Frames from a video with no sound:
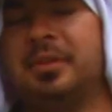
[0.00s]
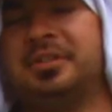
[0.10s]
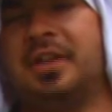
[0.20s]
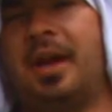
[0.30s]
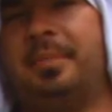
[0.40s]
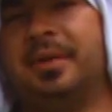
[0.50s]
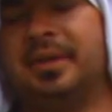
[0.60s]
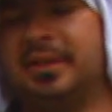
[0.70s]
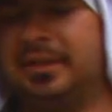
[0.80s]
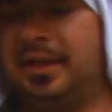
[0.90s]
went shopping
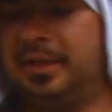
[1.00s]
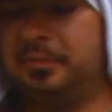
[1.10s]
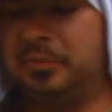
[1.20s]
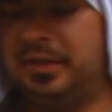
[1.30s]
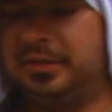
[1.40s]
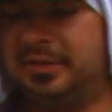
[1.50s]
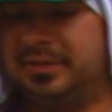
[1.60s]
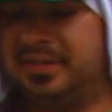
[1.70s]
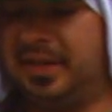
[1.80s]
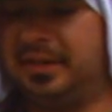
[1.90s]
and we
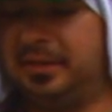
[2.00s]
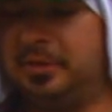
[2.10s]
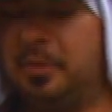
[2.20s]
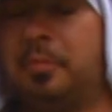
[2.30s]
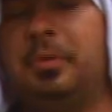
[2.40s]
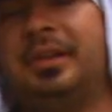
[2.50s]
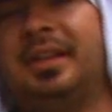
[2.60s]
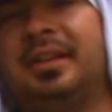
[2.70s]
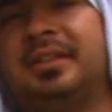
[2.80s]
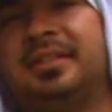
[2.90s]
decided we
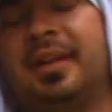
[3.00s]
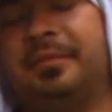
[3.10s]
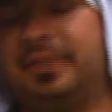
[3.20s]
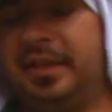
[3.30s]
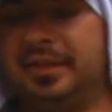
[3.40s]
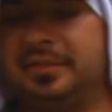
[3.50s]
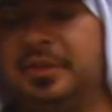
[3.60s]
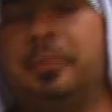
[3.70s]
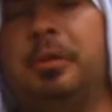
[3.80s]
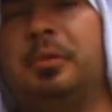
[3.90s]
needed stuff to eat.
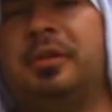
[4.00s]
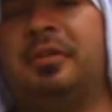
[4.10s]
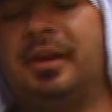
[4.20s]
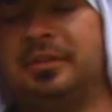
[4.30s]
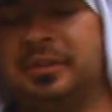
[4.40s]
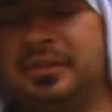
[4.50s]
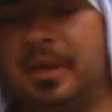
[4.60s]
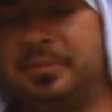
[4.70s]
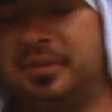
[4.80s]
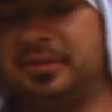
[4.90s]
So we went around to
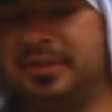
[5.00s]
dumpsters